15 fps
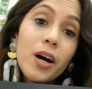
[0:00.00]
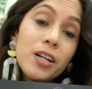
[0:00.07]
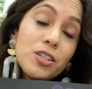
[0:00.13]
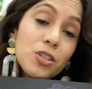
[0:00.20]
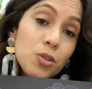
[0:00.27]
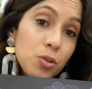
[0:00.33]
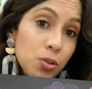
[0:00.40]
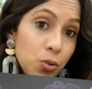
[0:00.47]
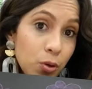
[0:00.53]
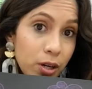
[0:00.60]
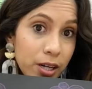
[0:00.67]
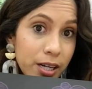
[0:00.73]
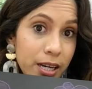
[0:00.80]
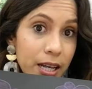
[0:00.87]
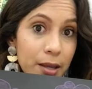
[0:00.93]
onto
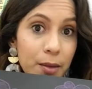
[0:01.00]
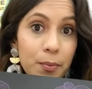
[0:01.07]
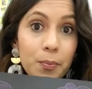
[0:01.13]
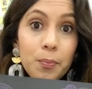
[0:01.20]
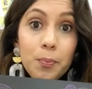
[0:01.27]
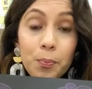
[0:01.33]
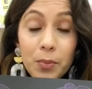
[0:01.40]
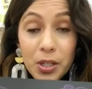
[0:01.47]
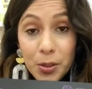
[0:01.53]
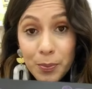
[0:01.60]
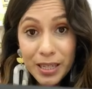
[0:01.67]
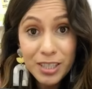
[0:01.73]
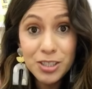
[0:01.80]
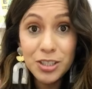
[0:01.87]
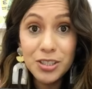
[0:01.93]
your
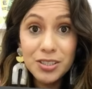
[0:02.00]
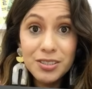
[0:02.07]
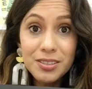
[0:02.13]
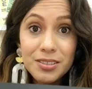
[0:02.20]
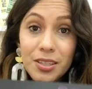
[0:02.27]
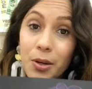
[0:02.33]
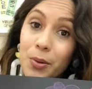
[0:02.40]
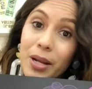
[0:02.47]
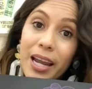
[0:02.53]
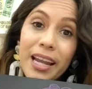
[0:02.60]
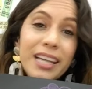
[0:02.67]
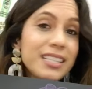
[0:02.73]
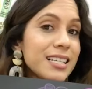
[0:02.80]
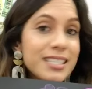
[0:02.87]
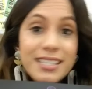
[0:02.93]
picture, okay?
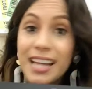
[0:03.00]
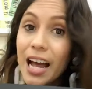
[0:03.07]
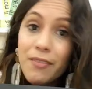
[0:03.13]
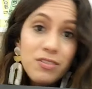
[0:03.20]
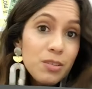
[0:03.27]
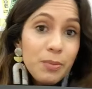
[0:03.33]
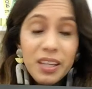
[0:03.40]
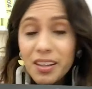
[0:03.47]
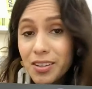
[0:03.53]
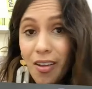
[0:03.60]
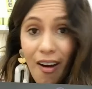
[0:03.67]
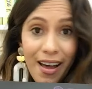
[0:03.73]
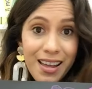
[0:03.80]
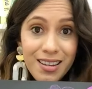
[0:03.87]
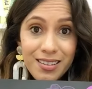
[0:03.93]
It doesn't have to be a
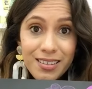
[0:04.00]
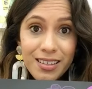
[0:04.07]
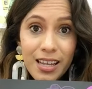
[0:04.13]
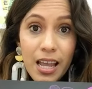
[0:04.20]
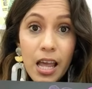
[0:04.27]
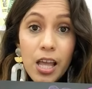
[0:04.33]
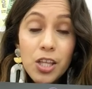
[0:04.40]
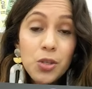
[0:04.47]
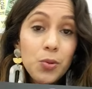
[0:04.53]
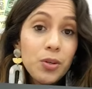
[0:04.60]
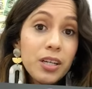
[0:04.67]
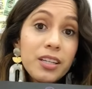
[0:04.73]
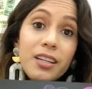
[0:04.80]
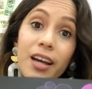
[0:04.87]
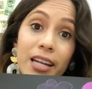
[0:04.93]
lot. You
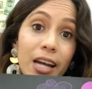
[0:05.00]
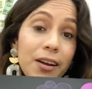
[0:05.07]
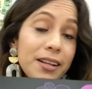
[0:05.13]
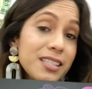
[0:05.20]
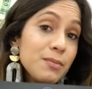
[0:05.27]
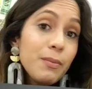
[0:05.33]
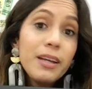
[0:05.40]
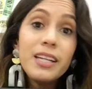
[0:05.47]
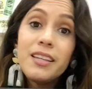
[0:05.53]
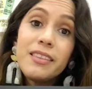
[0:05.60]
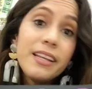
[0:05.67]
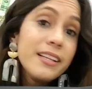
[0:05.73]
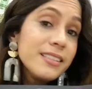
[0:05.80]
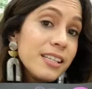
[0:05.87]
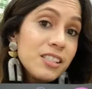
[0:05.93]
can cut out as many
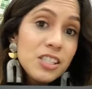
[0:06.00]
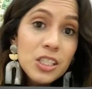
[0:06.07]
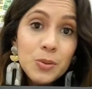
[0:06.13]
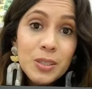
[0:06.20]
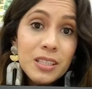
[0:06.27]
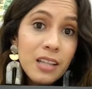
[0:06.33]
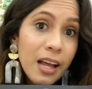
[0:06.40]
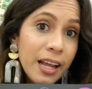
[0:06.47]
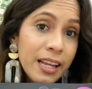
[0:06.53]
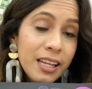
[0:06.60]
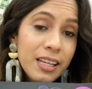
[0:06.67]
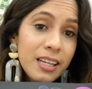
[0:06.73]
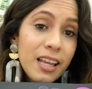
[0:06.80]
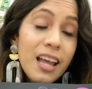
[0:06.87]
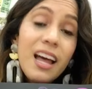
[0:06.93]
things as you would
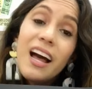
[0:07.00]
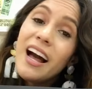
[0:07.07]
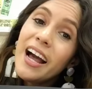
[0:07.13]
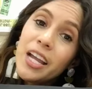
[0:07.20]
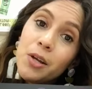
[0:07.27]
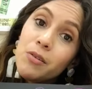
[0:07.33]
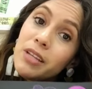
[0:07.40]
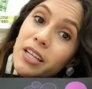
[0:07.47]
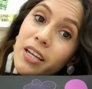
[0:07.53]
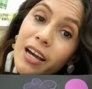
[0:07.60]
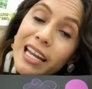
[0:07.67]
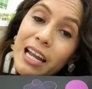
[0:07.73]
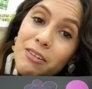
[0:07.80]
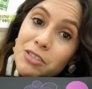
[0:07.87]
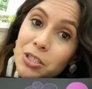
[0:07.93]
like. I only
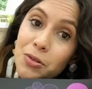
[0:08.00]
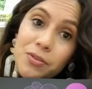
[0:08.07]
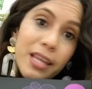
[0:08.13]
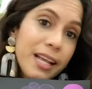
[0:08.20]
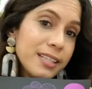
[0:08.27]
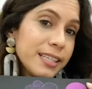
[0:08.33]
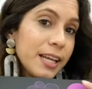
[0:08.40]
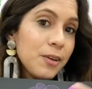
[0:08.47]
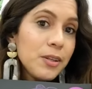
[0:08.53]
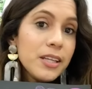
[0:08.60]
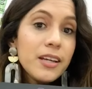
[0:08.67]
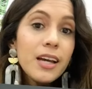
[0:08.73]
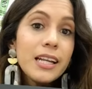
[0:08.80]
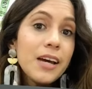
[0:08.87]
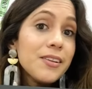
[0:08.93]
cut out two things. I only
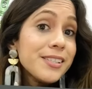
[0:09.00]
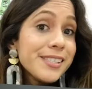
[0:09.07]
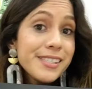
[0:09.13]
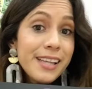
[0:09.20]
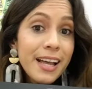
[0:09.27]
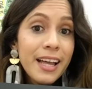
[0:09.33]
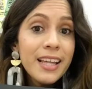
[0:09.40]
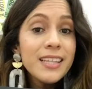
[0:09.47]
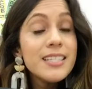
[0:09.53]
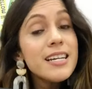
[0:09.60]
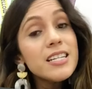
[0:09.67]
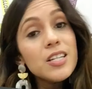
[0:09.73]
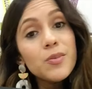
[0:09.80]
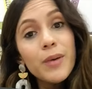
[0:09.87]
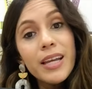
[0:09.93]
cut out a sun
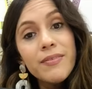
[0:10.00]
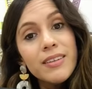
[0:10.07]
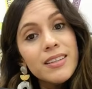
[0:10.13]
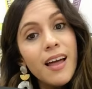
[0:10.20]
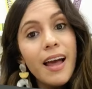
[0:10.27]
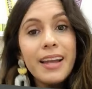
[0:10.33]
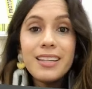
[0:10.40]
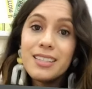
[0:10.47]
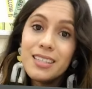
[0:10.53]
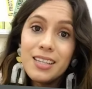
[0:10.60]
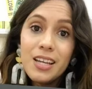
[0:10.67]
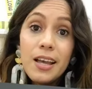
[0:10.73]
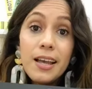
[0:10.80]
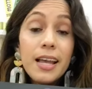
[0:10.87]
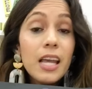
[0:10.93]
and a wavy line.
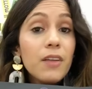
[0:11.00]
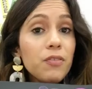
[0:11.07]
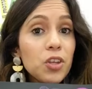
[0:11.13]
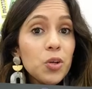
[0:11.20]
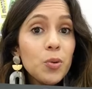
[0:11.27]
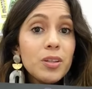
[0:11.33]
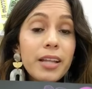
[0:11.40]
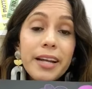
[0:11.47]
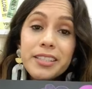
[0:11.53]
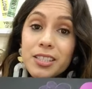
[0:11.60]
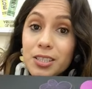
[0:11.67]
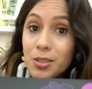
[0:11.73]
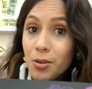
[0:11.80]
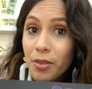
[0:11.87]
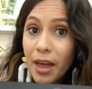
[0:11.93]
If you would like to
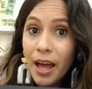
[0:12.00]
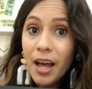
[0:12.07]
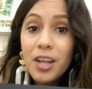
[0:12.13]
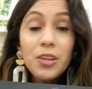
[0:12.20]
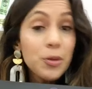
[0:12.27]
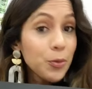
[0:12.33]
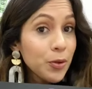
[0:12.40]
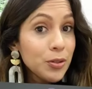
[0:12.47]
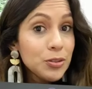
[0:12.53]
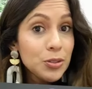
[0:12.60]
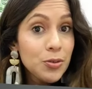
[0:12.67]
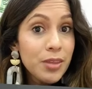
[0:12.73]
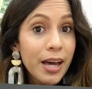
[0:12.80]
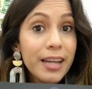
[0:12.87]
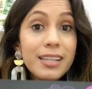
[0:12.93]
do that, you can
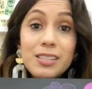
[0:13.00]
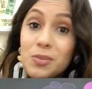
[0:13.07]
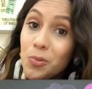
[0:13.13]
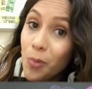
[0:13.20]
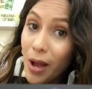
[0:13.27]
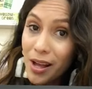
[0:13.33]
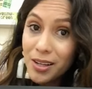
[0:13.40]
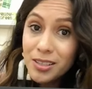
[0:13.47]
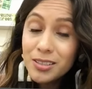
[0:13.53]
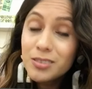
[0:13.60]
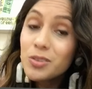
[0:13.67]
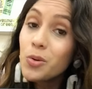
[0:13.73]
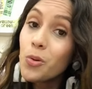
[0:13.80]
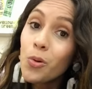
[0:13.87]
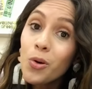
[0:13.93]
do that as well,
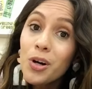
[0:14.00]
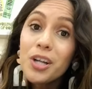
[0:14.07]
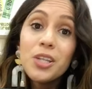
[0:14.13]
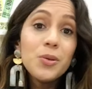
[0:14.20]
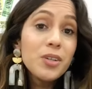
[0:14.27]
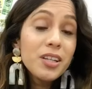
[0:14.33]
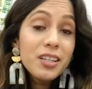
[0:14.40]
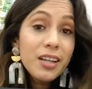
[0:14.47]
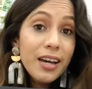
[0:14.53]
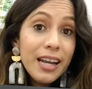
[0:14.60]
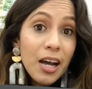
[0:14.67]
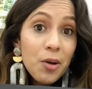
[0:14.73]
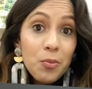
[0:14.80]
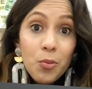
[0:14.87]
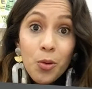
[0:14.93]
or you can cut
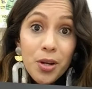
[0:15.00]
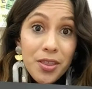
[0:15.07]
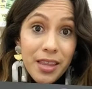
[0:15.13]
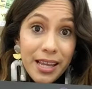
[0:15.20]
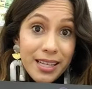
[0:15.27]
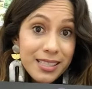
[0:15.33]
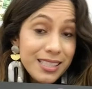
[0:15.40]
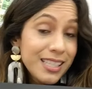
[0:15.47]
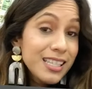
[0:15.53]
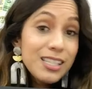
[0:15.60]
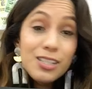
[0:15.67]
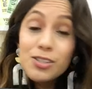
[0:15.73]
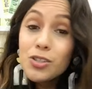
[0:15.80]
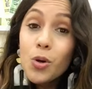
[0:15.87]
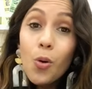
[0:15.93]
out more things.
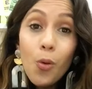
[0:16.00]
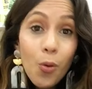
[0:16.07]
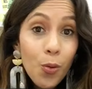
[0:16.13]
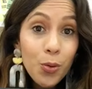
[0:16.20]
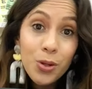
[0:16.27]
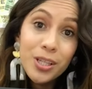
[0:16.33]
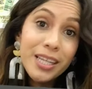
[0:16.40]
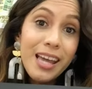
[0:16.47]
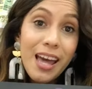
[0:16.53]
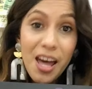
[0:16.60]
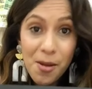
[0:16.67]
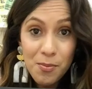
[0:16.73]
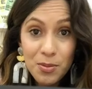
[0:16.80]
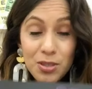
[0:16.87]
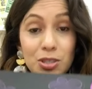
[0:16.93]
It's totally
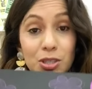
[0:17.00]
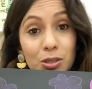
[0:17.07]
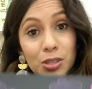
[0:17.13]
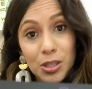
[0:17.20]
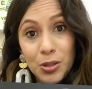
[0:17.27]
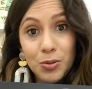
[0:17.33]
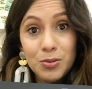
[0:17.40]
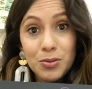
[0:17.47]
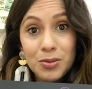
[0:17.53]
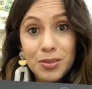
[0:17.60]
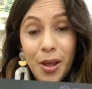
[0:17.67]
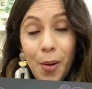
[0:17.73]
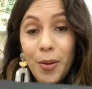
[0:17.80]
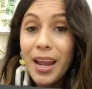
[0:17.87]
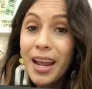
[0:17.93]
up to you,
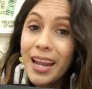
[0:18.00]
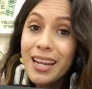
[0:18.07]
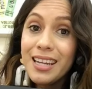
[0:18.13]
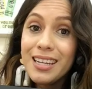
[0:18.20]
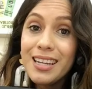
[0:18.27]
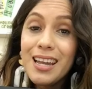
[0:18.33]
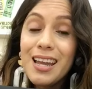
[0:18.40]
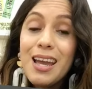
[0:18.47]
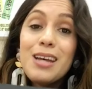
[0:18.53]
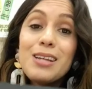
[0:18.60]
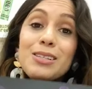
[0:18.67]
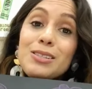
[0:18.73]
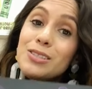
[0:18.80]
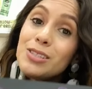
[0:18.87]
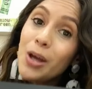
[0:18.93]
okay?
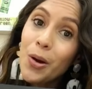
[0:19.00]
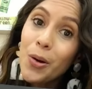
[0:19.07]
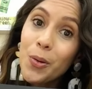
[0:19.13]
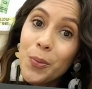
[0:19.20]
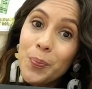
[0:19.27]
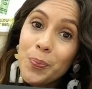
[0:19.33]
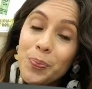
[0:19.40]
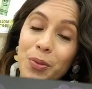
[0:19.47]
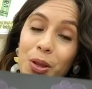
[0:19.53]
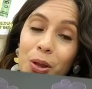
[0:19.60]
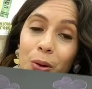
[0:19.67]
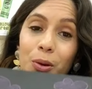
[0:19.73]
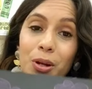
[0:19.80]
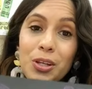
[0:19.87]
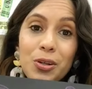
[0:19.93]
So
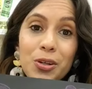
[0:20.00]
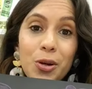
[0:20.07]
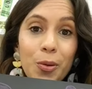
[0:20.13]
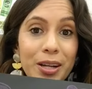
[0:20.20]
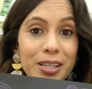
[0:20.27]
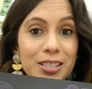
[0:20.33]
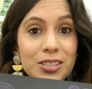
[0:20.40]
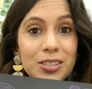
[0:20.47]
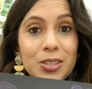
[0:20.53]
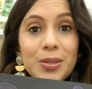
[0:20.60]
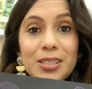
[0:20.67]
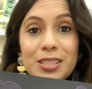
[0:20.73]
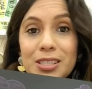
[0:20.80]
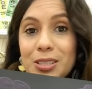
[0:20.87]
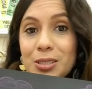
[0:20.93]
what you're going to do
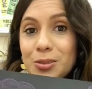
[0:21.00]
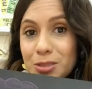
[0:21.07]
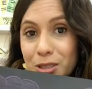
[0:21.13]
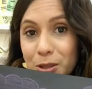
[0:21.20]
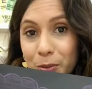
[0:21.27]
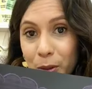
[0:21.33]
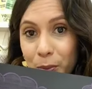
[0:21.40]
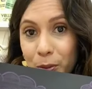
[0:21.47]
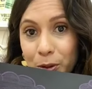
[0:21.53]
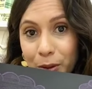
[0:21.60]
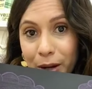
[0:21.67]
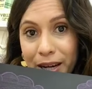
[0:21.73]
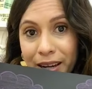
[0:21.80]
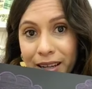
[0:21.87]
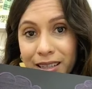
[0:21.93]
is use your purple
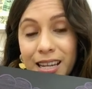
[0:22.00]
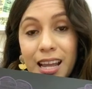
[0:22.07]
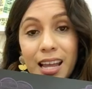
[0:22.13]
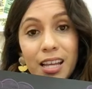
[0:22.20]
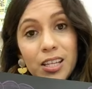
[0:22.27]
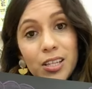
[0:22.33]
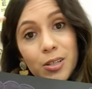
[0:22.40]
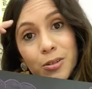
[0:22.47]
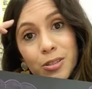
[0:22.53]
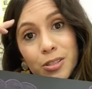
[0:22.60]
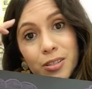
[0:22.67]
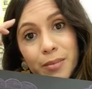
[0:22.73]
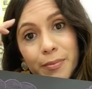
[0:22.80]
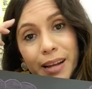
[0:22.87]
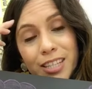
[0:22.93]
crayon, use
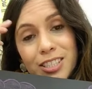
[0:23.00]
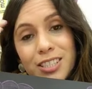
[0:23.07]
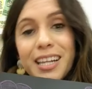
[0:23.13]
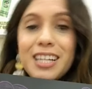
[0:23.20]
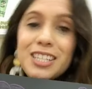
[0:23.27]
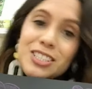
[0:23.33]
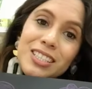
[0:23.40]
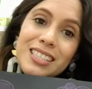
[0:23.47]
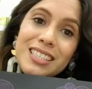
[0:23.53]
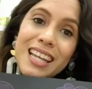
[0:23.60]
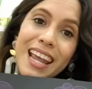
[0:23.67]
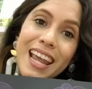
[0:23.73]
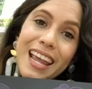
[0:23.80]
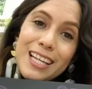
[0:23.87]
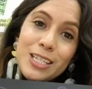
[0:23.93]
your
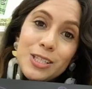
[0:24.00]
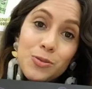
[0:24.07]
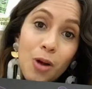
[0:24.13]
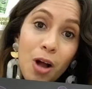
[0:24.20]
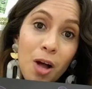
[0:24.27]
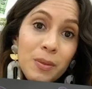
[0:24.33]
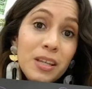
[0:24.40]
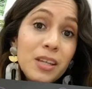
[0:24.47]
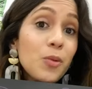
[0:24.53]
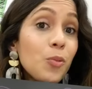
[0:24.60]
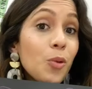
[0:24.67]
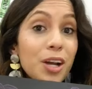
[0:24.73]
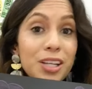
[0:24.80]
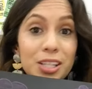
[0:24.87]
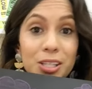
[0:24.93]
imagination, and draw me
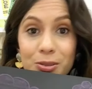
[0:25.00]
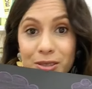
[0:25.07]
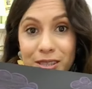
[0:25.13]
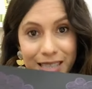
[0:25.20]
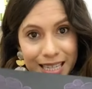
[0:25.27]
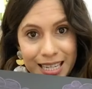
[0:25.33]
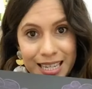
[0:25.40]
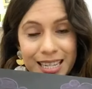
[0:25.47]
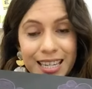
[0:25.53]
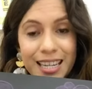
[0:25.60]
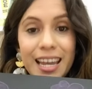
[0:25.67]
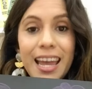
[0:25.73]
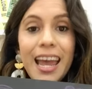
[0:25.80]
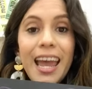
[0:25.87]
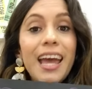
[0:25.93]
what you see,
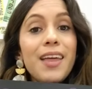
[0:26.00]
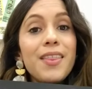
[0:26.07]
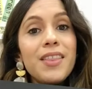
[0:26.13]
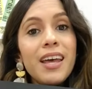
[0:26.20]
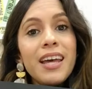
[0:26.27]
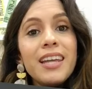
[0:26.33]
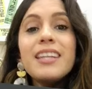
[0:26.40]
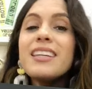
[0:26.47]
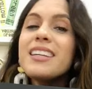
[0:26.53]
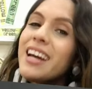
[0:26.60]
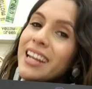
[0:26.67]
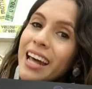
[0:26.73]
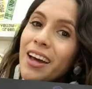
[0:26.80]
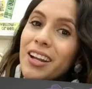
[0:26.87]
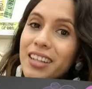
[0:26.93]
and then
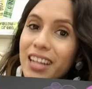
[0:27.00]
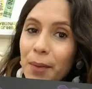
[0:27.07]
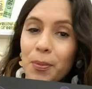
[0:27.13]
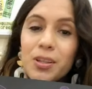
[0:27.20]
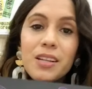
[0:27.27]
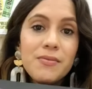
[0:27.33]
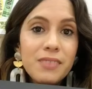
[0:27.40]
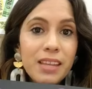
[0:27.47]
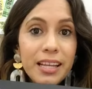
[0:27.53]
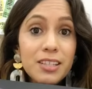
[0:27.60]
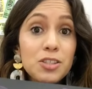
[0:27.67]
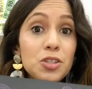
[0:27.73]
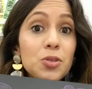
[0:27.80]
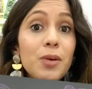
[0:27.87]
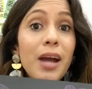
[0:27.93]
cut out a couple of
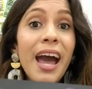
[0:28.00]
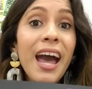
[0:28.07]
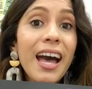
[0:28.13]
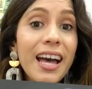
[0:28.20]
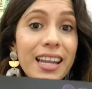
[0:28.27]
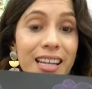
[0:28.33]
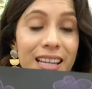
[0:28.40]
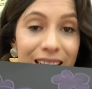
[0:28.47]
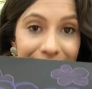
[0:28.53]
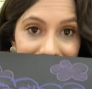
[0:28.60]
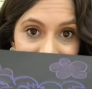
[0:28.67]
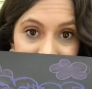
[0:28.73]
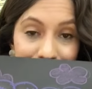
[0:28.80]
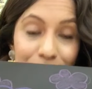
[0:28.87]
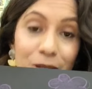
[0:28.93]
things to add
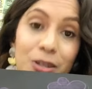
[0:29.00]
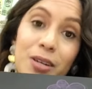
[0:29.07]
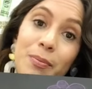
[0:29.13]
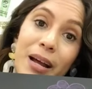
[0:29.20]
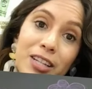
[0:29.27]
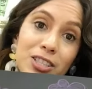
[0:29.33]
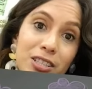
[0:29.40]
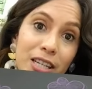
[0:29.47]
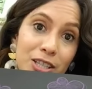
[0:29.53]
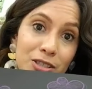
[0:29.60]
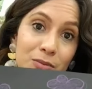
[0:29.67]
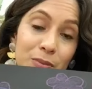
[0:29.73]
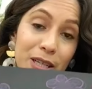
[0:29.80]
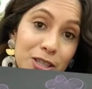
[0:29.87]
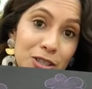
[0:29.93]
into your
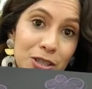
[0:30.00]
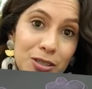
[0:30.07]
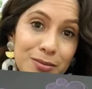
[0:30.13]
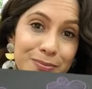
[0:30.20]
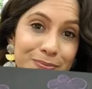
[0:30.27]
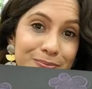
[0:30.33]
imagination picture.